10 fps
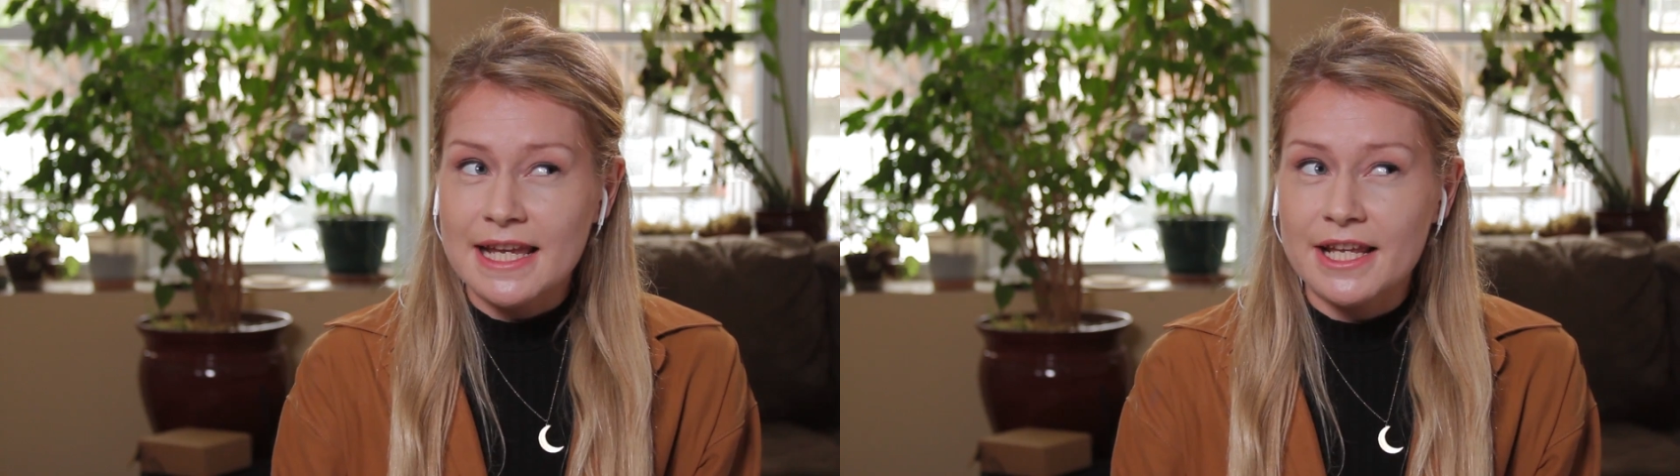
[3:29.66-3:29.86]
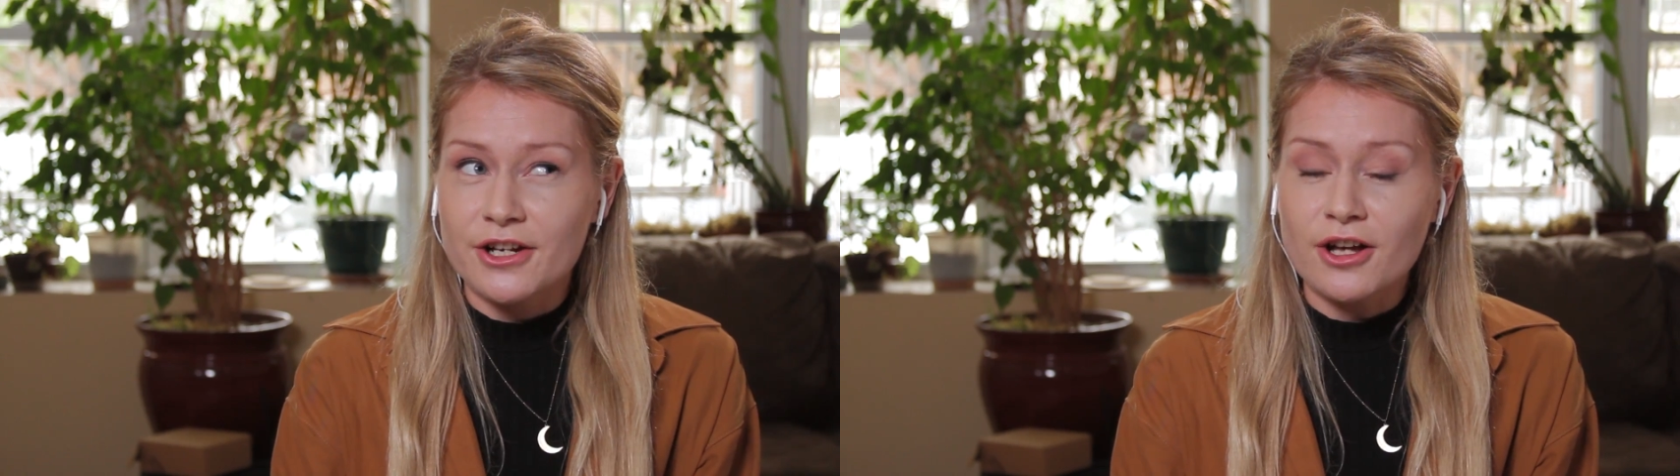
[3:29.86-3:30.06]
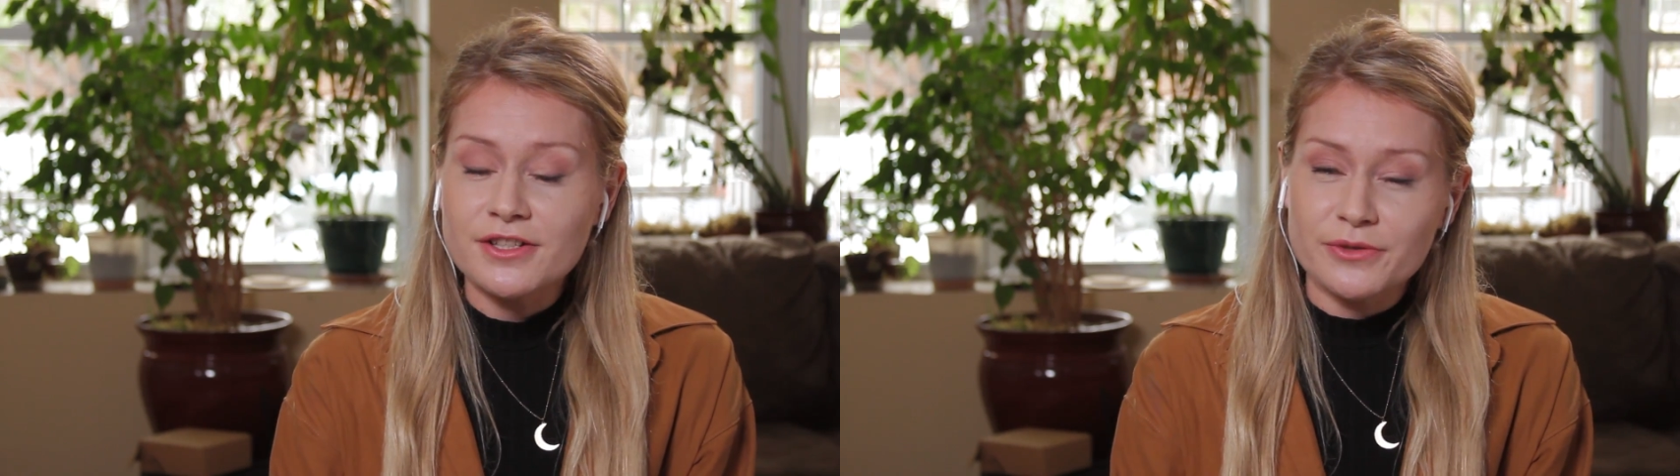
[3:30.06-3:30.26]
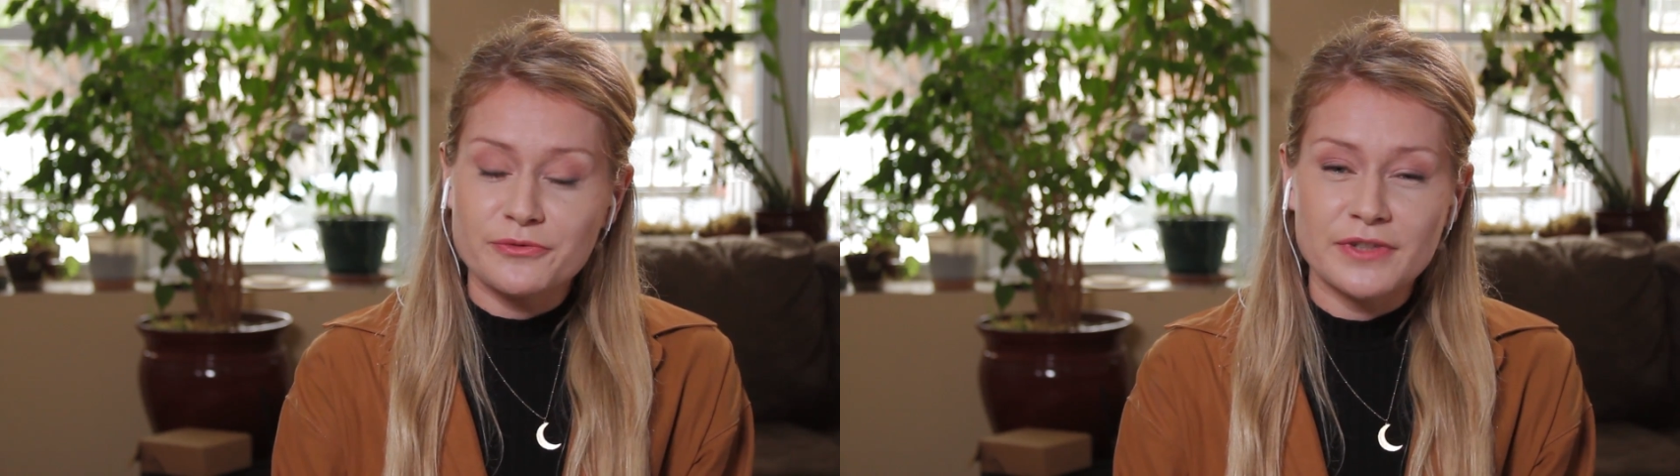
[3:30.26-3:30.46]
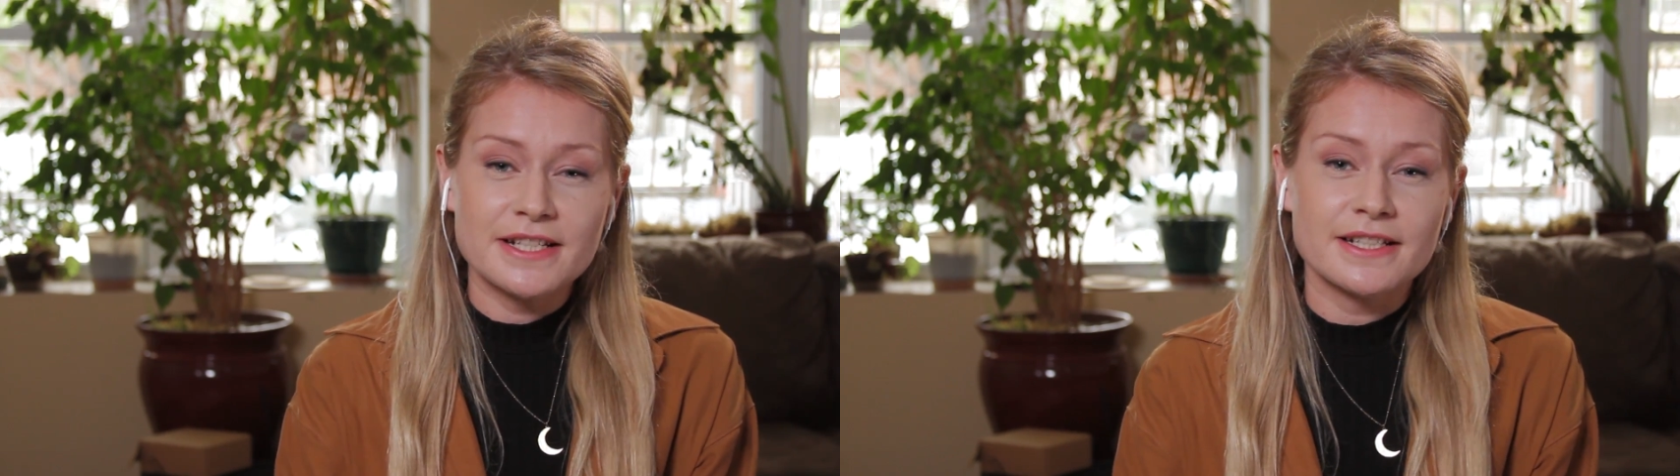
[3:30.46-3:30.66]
And also
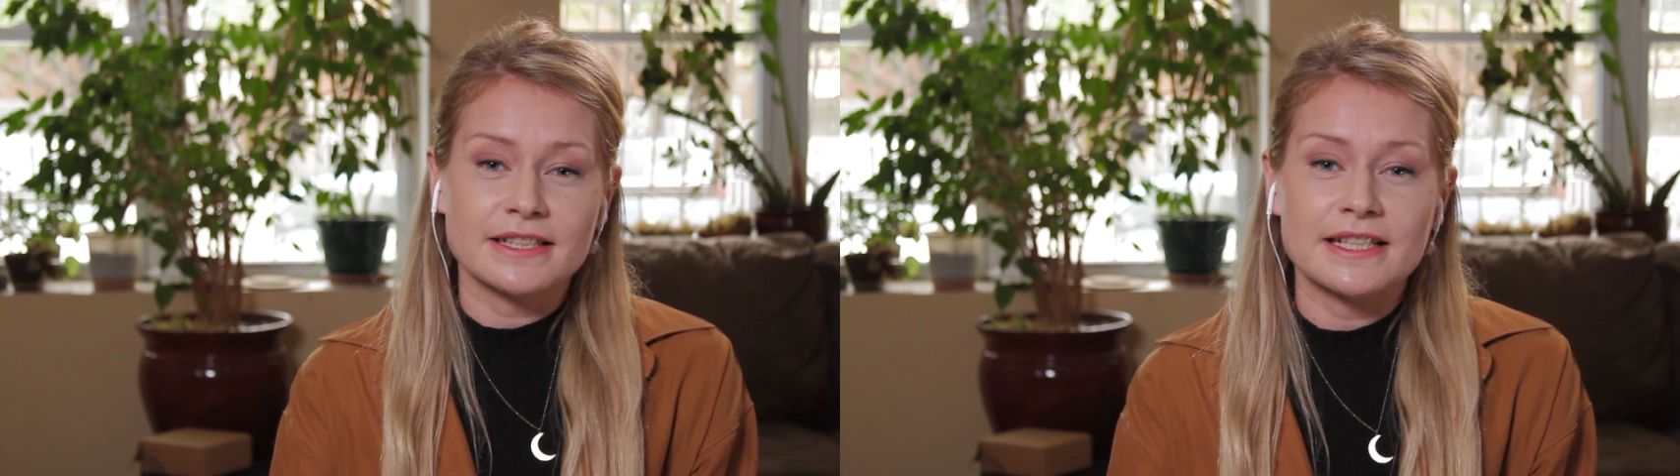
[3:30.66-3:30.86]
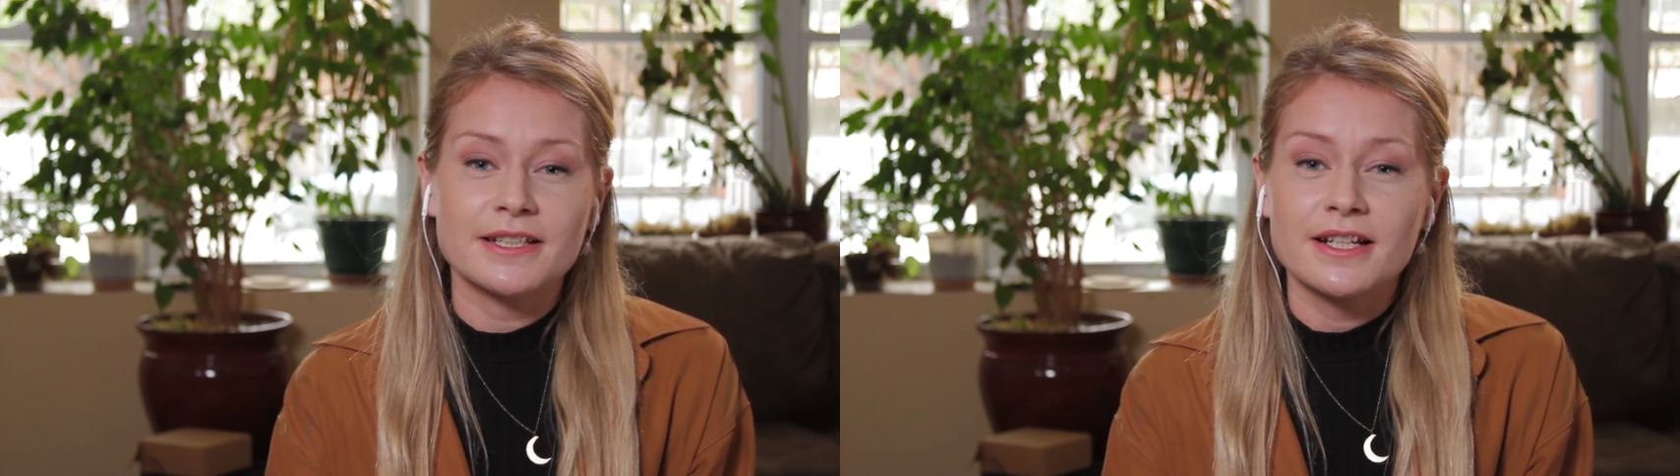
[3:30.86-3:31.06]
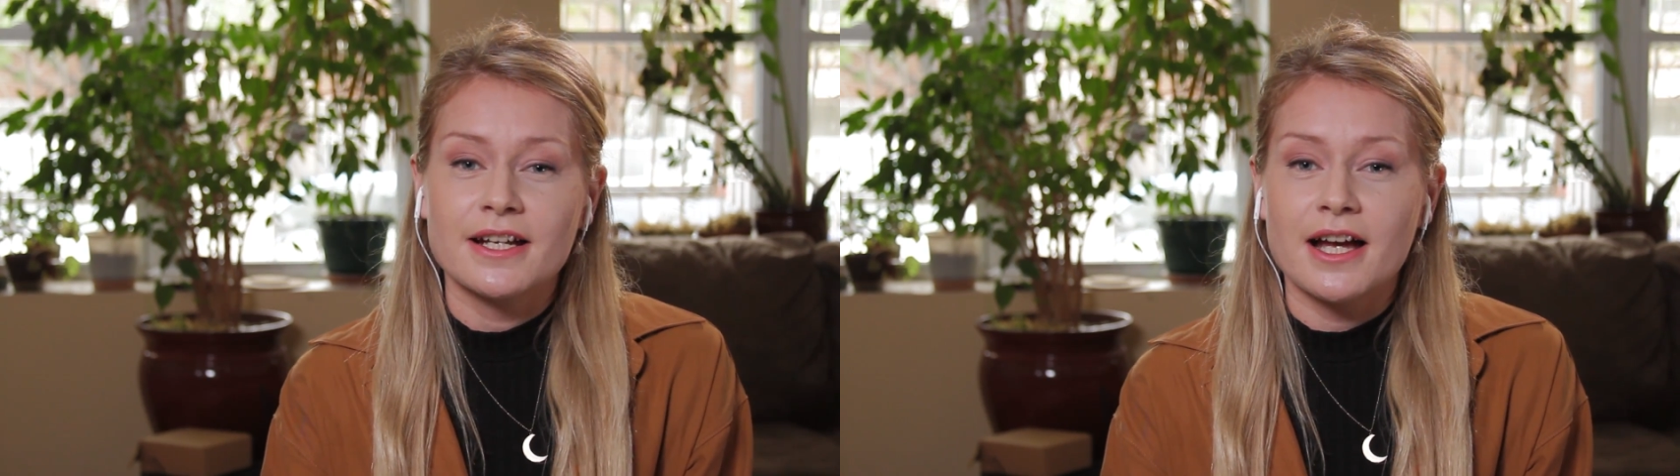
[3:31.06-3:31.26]
recently,